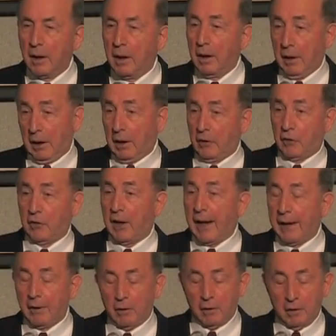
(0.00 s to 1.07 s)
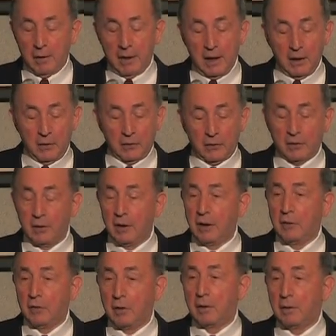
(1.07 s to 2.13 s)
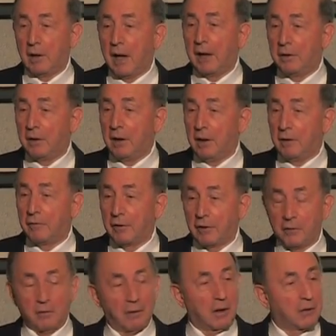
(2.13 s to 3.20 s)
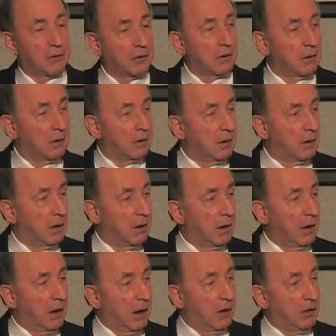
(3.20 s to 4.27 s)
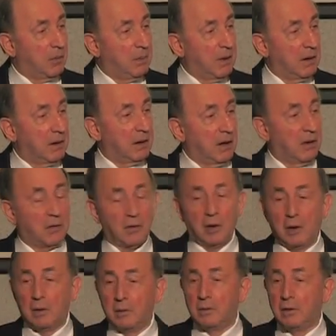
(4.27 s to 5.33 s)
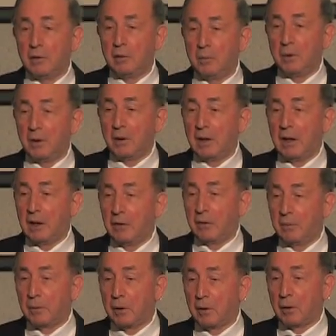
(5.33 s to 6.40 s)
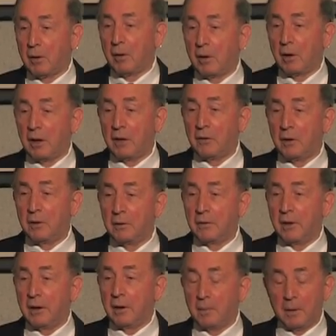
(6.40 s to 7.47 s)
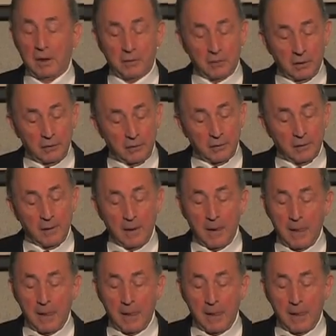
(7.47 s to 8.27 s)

and each silo has its own IT infrastructure, has built its own communication protocol, its own databases,